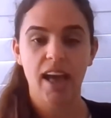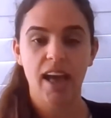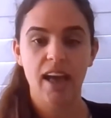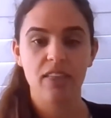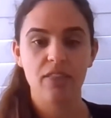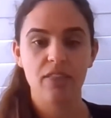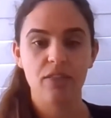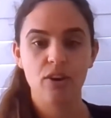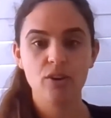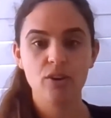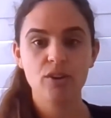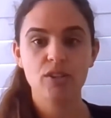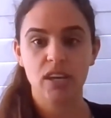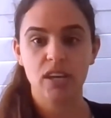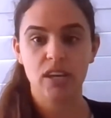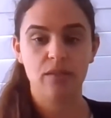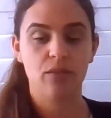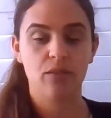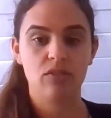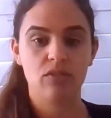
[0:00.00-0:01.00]
And those
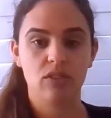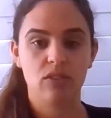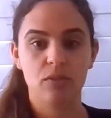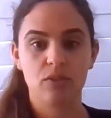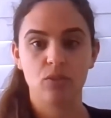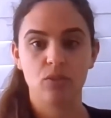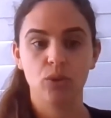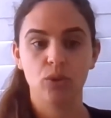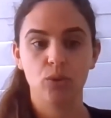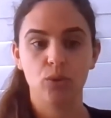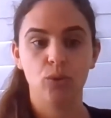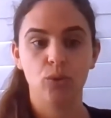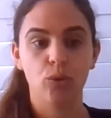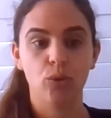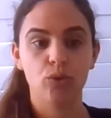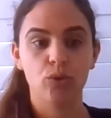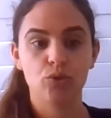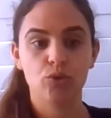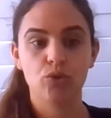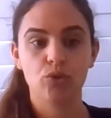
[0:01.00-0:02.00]
invoice numbers are really
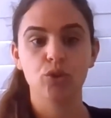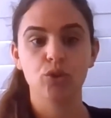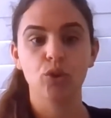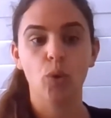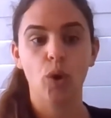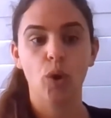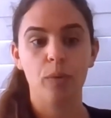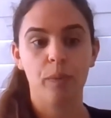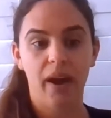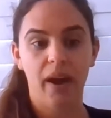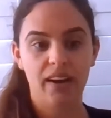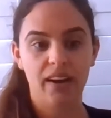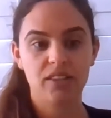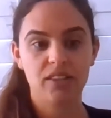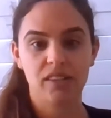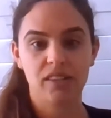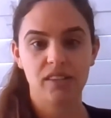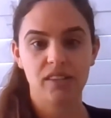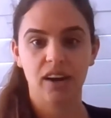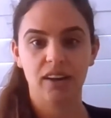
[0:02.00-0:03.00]
good to quote
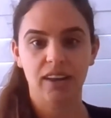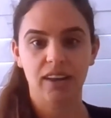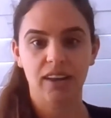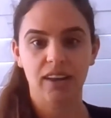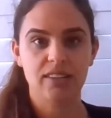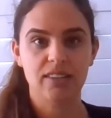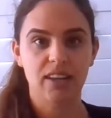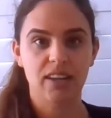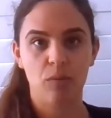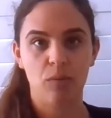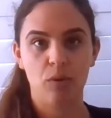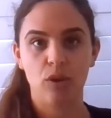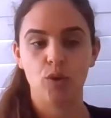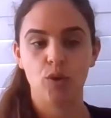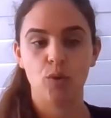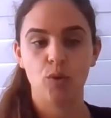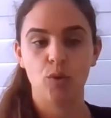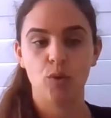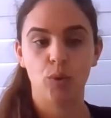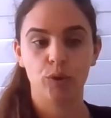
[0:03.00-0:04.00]
back to the RDN team
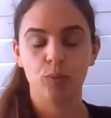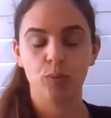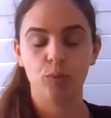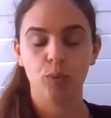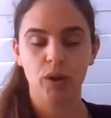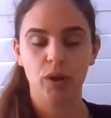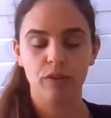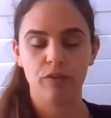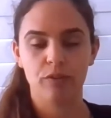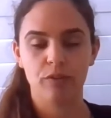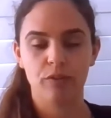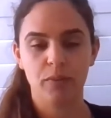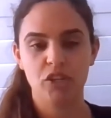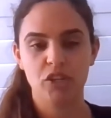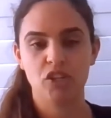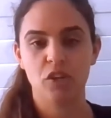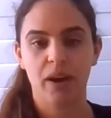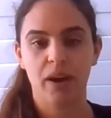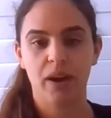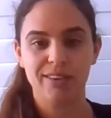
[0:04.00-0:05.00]
if you wanted more
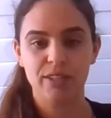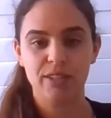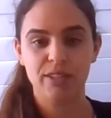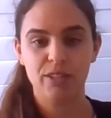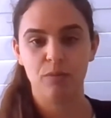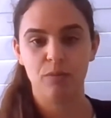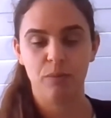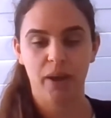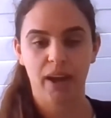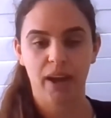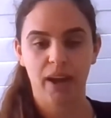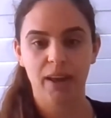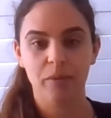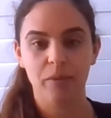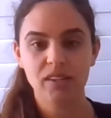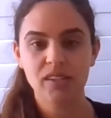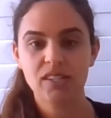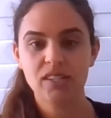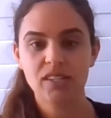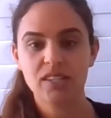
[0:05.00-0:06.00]
information about a certain
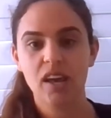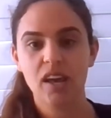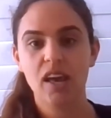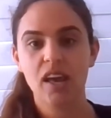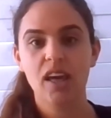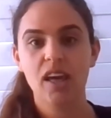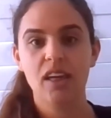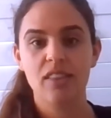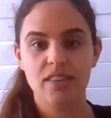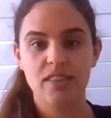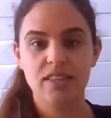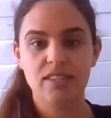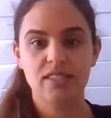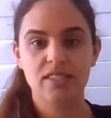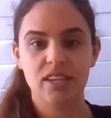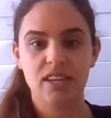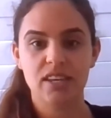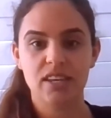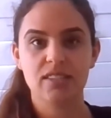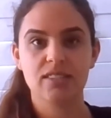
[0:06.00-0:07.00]
payment.
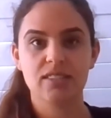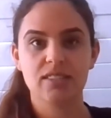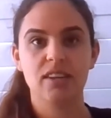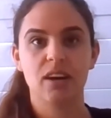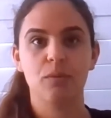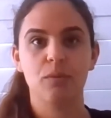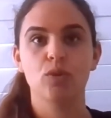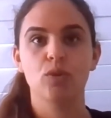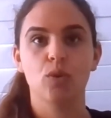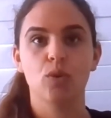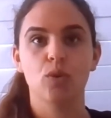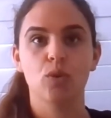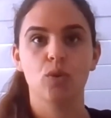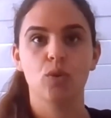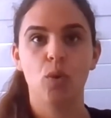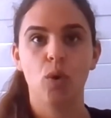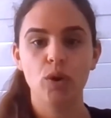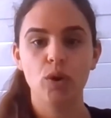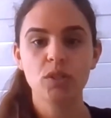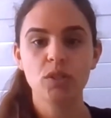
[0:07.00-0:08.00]
This is the number you could
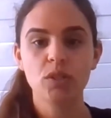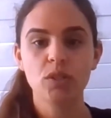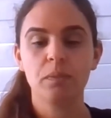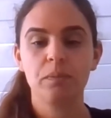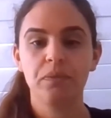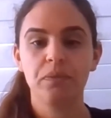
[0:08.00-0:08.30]
quote.